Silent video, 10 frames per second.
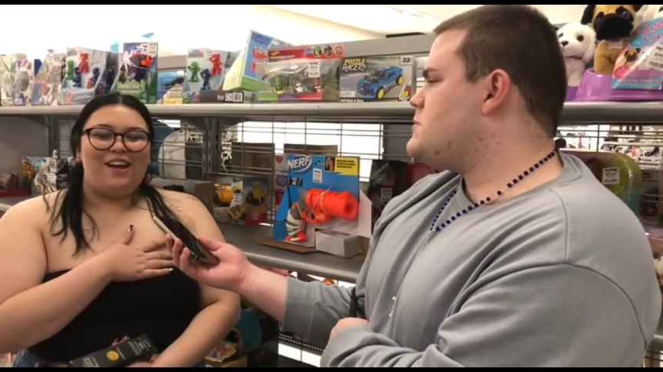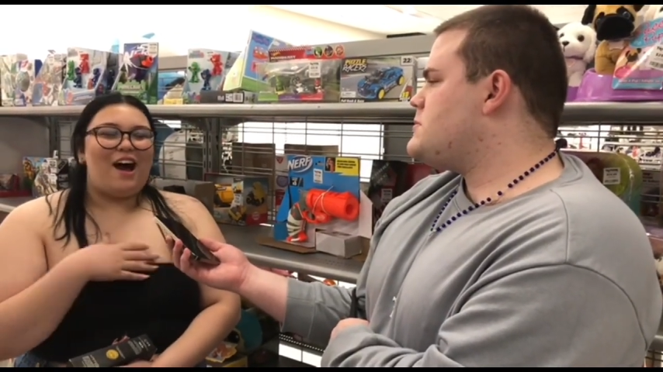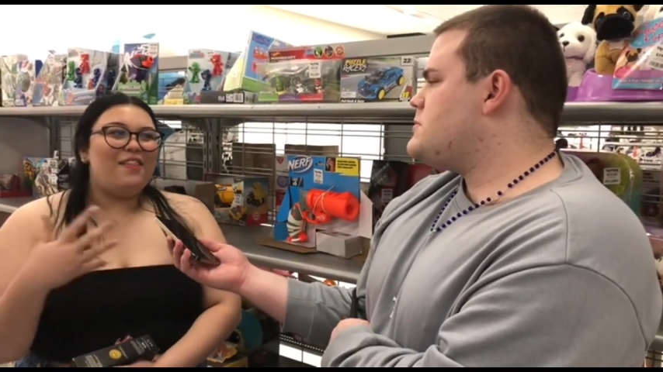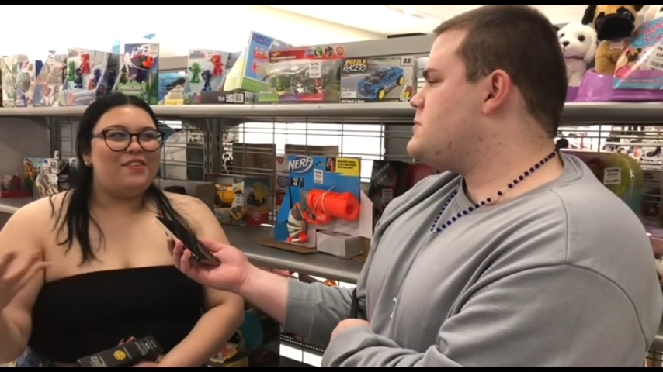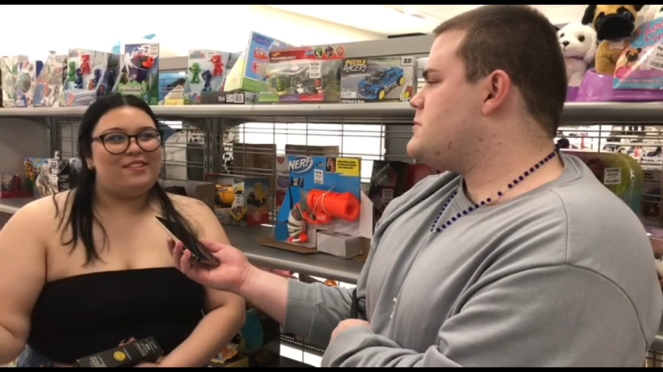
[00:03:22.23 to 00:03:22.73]

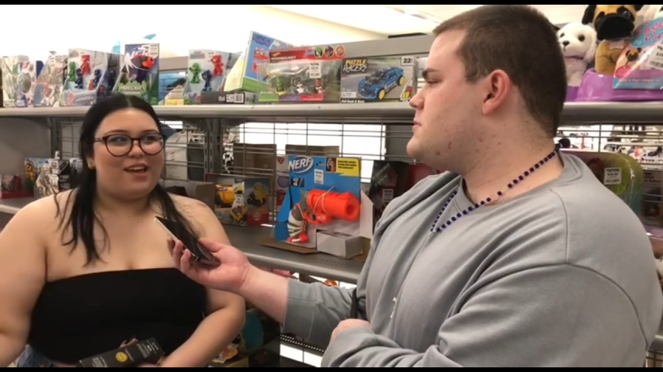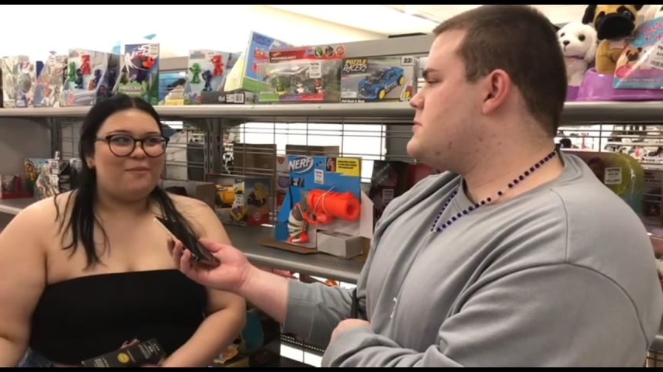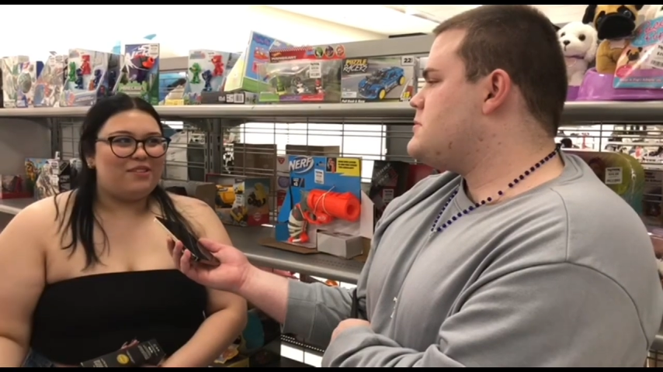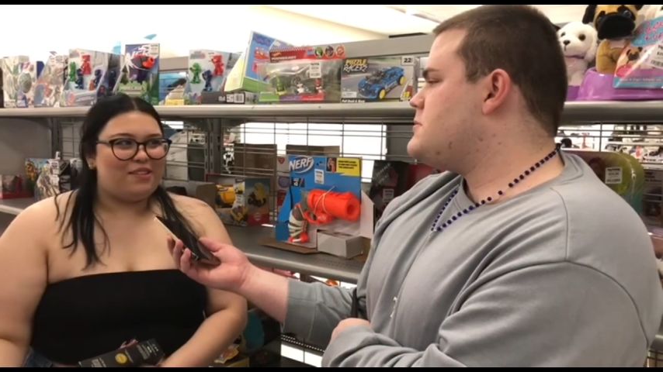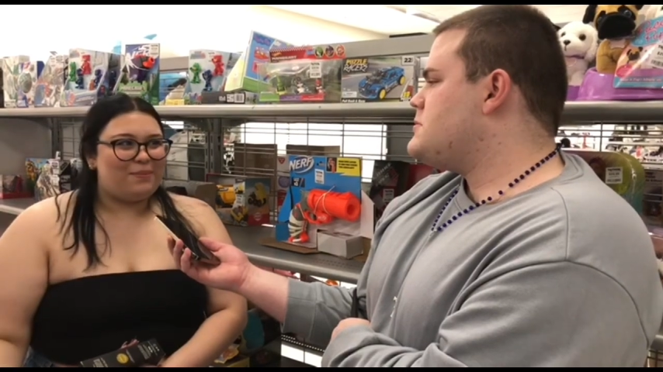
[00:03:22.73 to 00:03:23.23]
Speaker 1: aren't the same
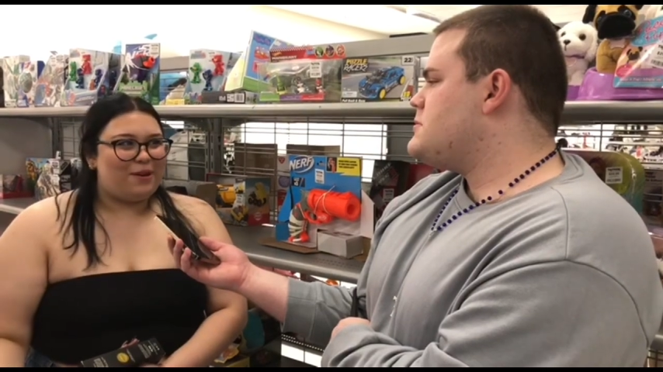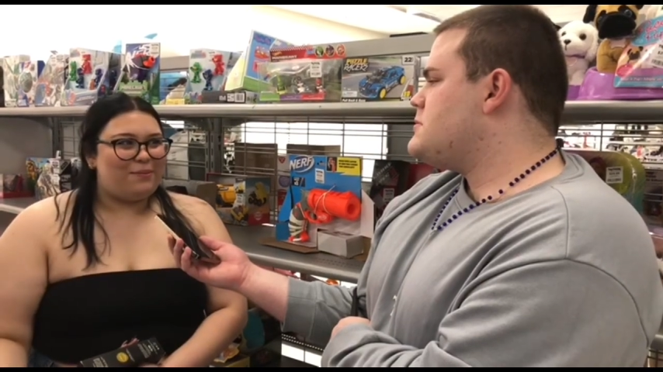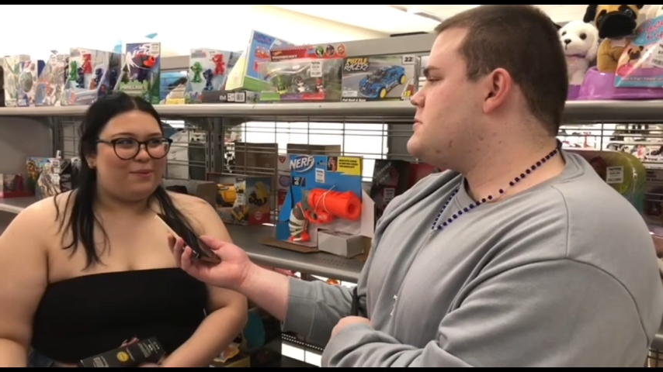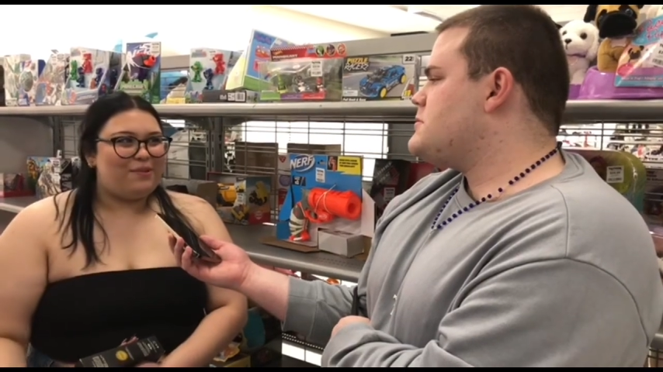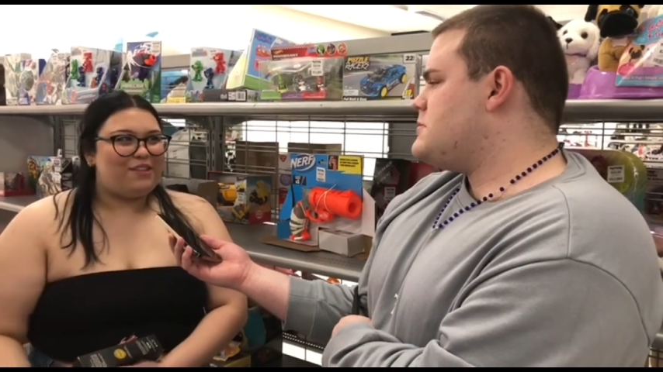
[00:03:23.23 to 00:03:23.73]
as other
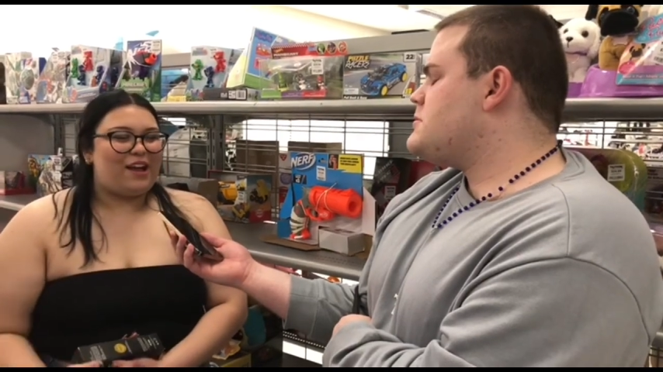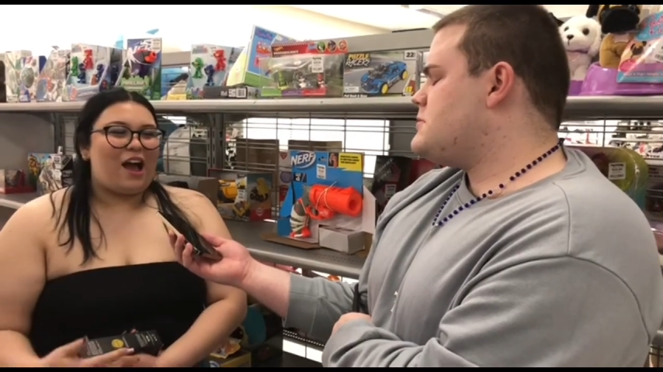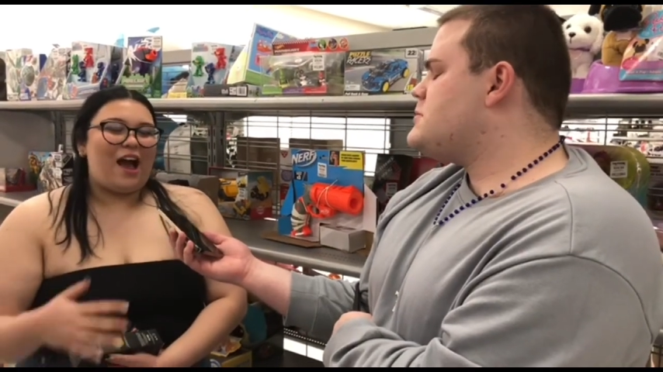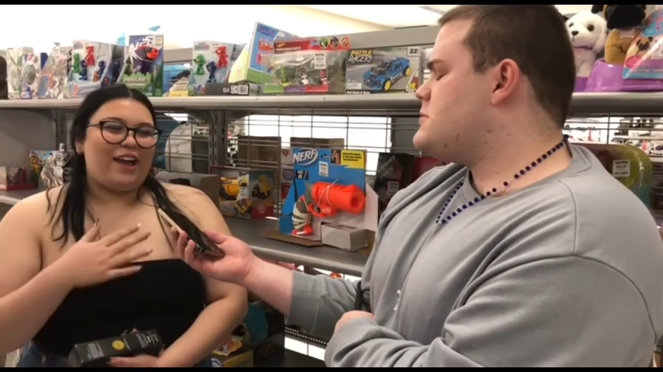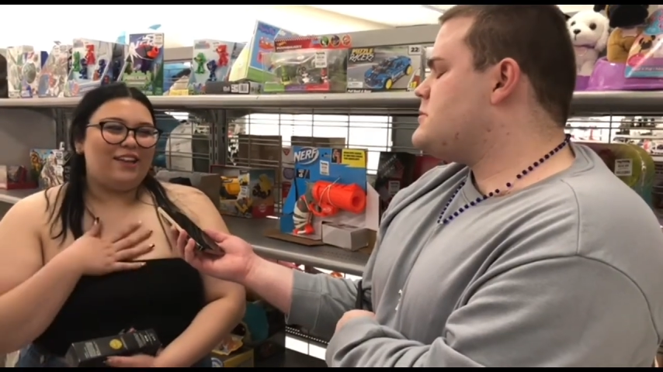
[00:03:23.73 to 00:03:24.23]
people's. Like,
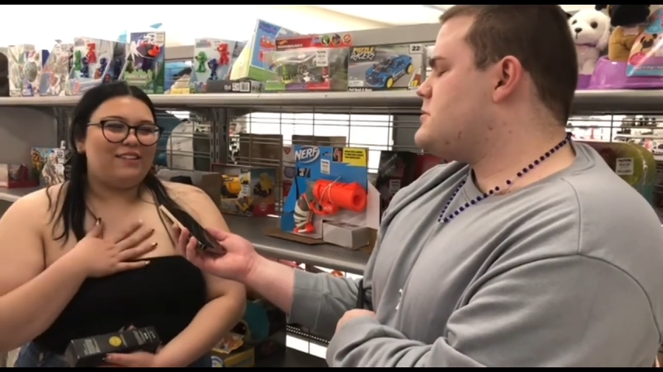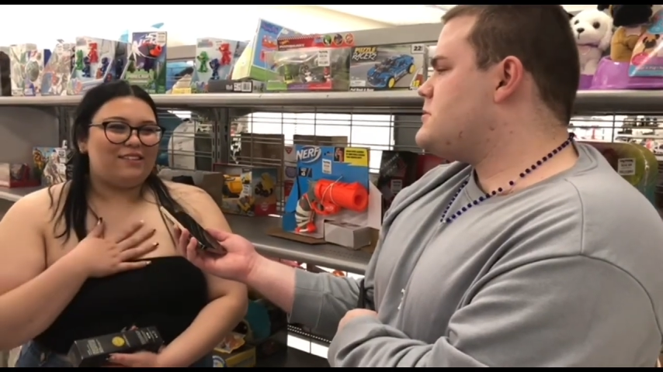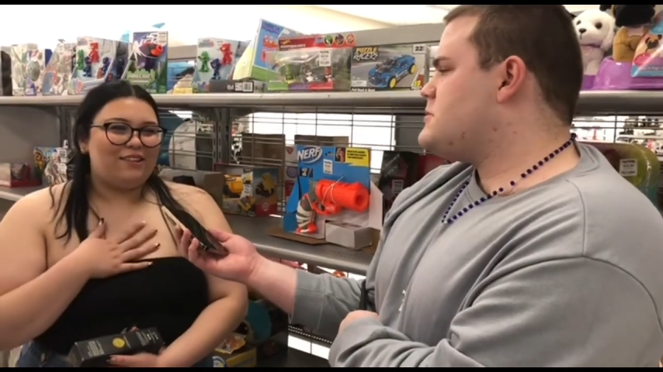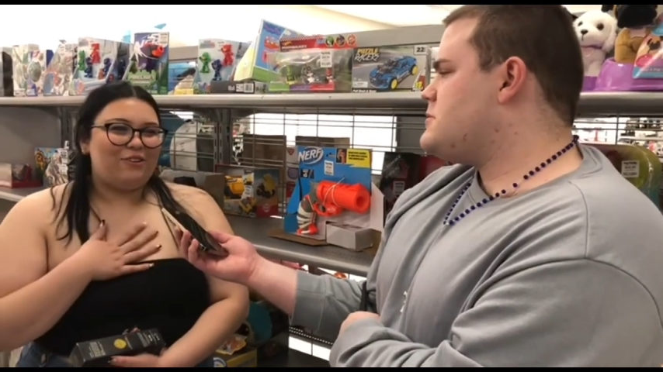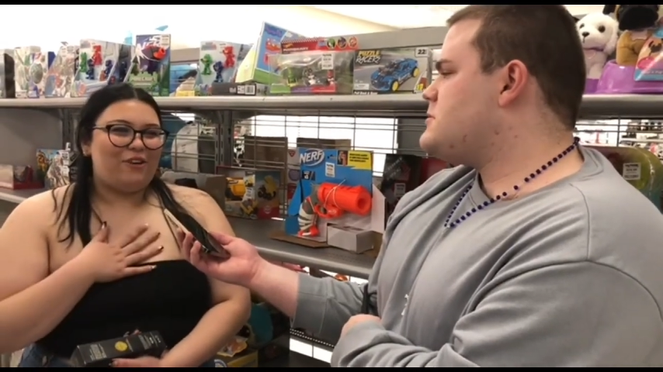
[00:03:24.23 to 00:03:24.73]
I can
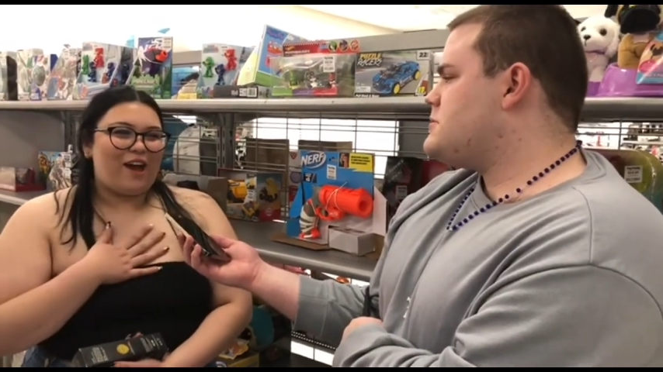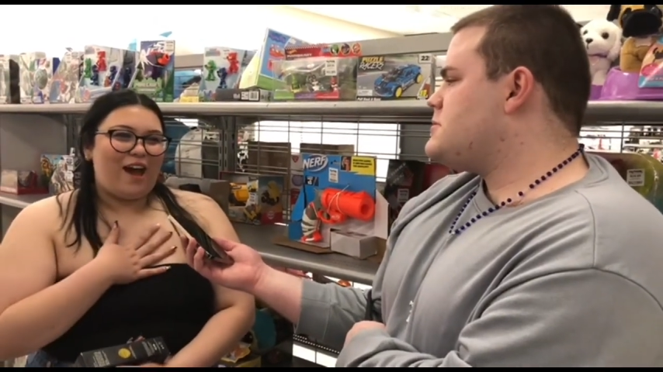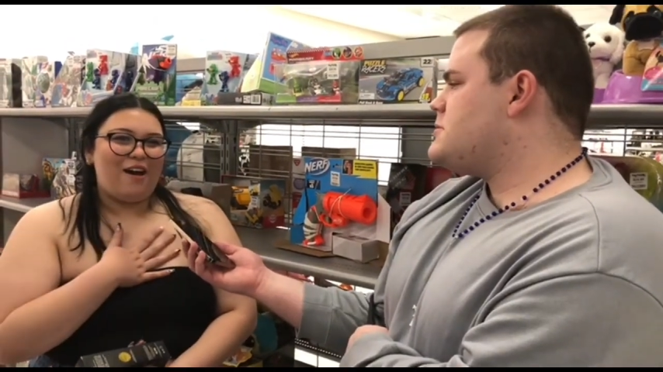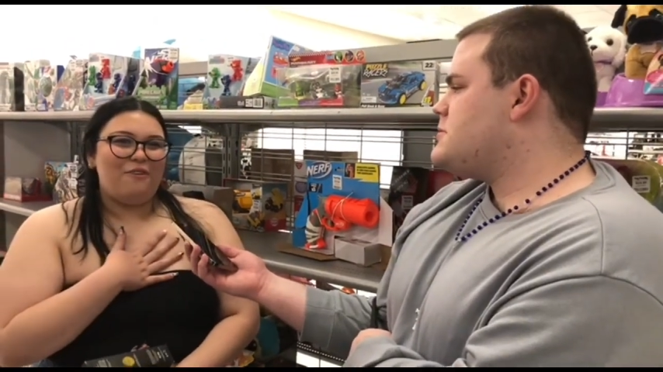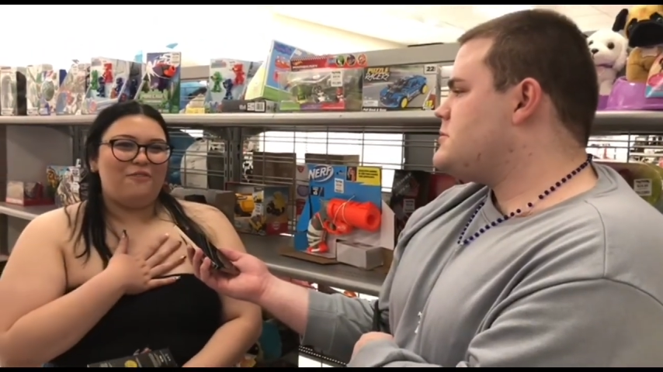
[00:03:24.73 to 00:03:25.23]
still
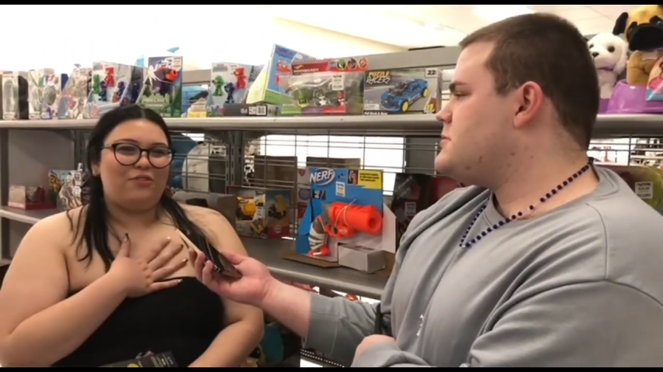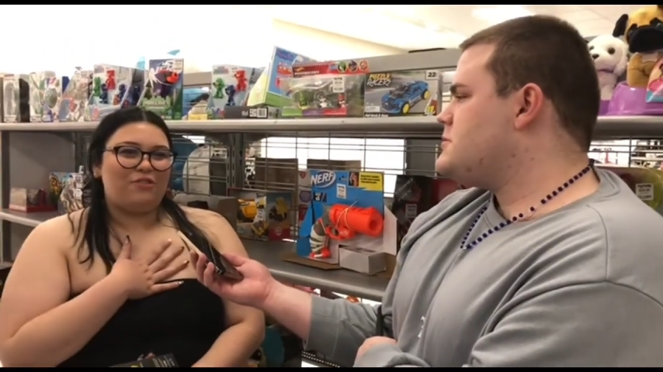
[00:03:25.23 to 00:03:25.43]
have